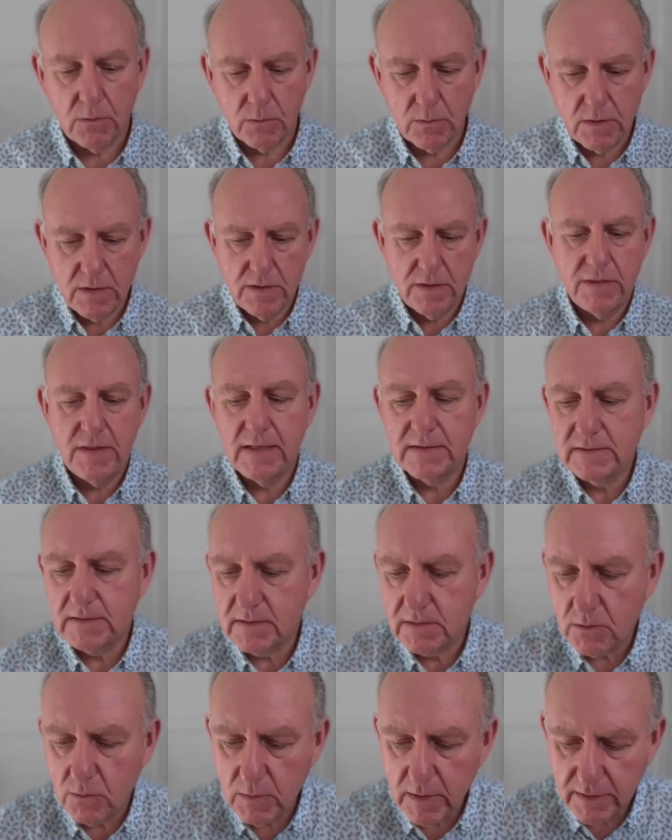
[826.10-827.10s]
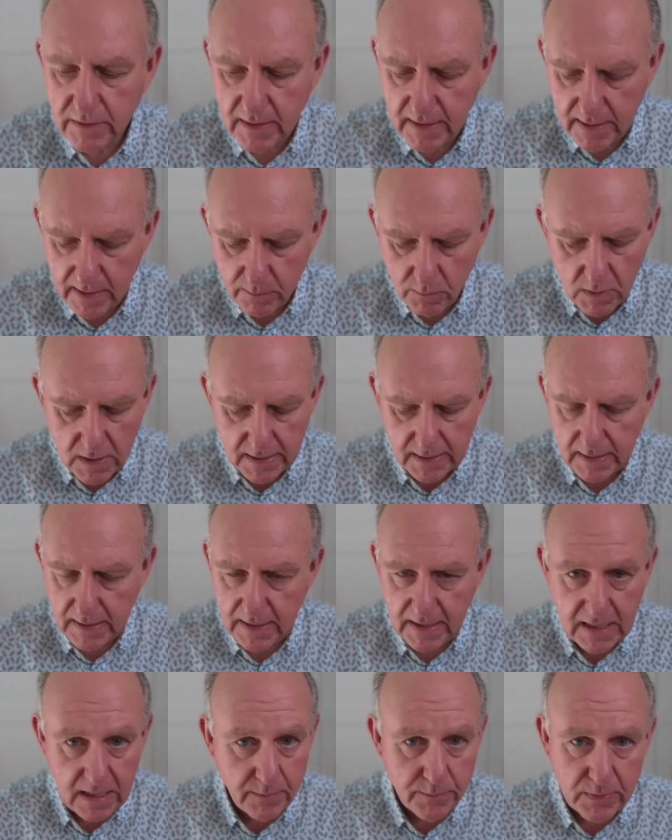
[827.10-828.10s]
this is the one thing I want you to
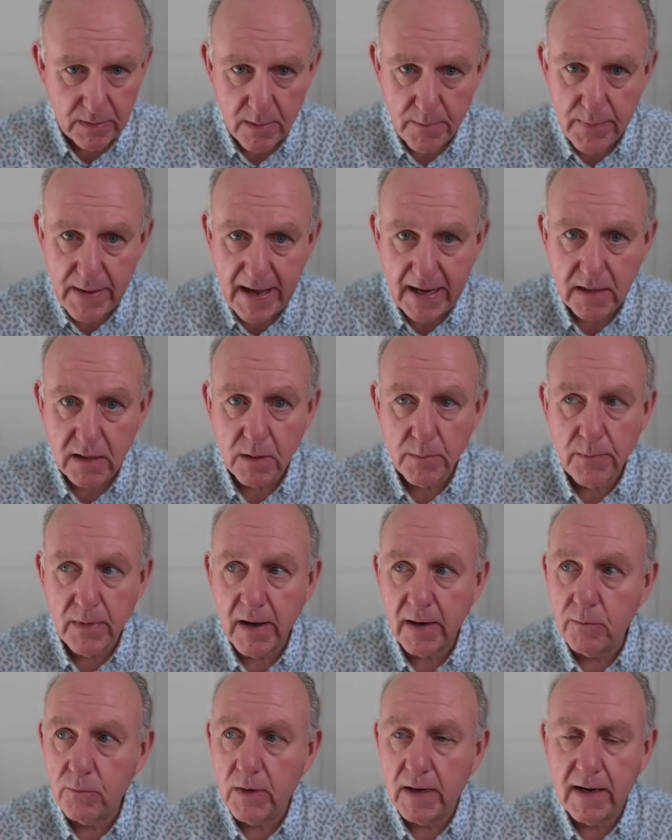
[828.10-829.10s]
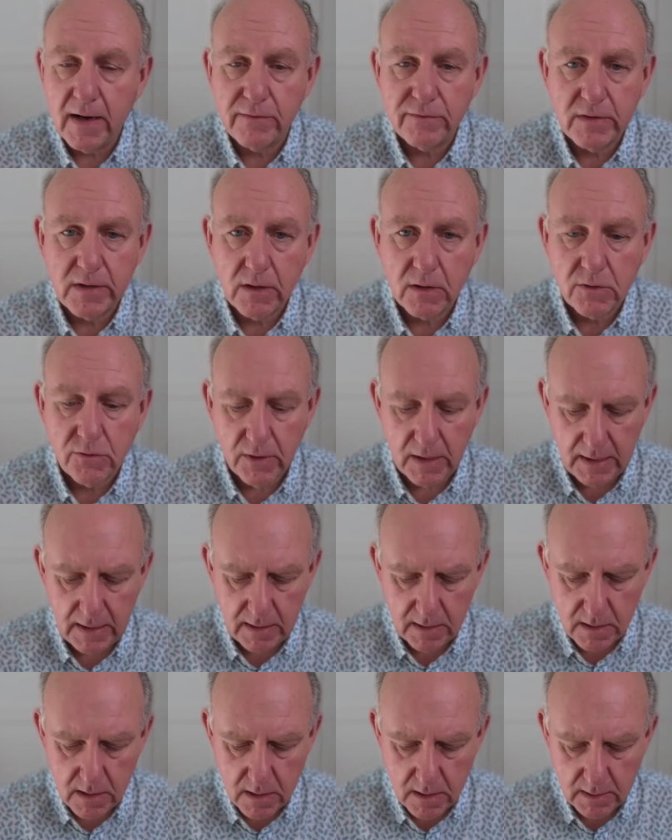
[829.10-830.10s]
keep in the back of your mind whenever you're creating
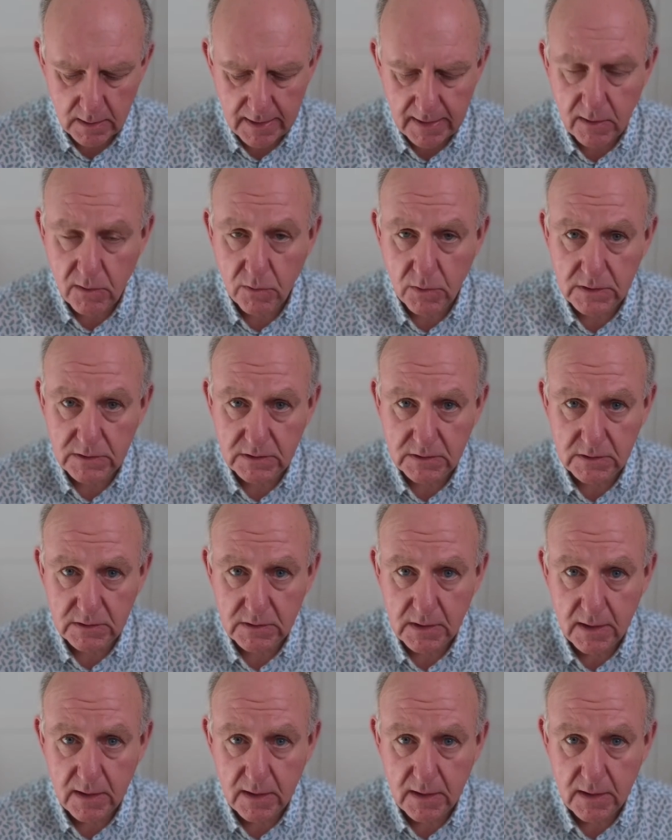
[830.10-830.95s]
online courses.